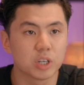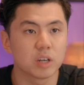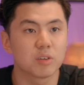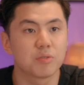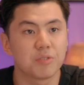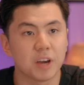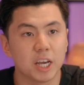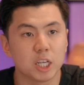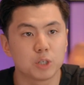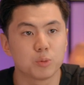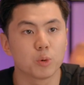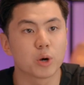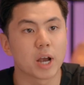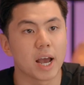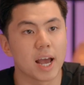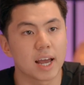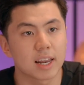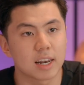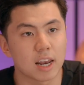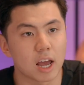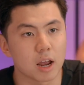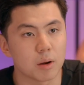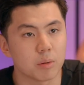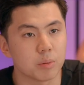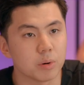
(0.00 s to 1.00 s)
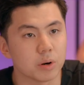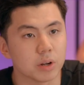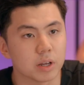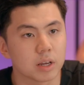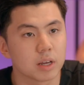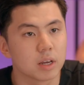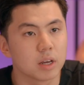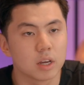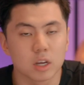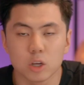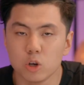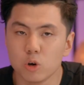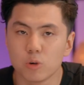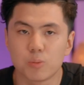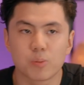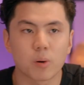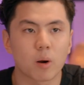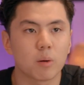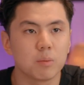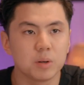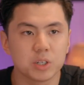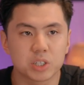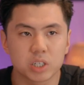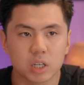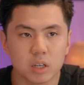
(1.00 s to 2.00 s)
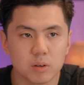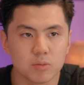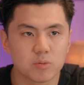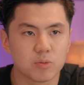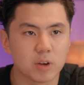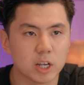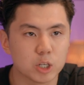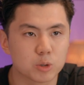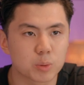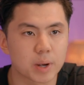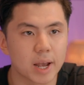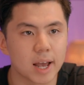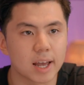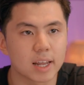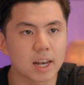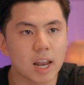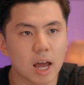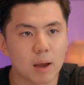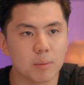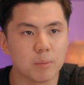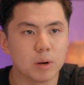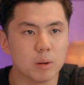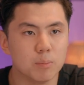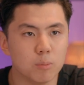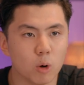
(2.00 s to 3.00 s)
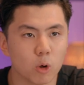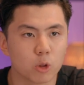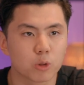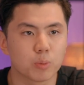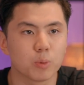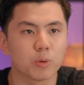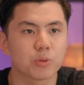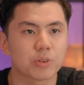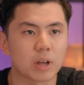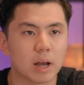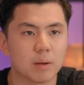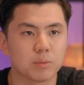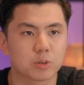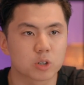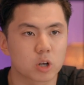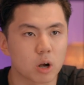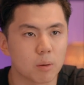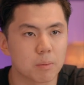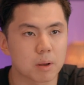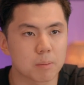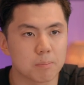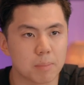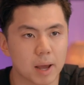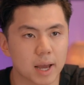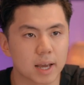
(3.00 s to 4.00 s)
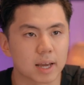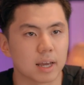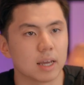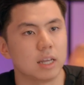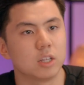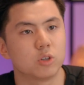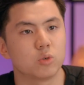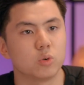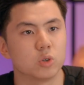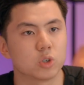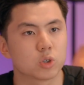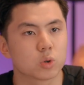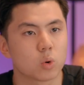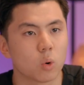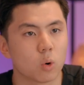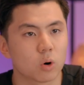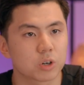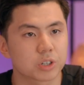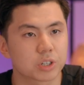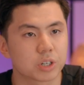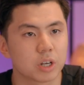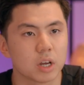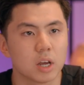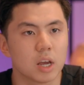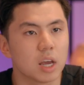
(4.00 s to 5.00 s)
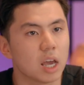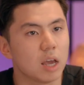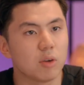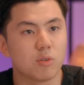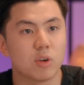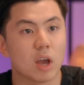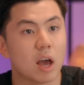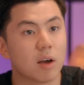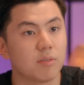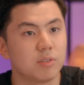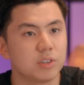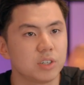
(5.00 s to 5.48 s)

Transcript: Facebook ad library. You've probably seen Facebook ad library multiple times coming back into this course. If you haven't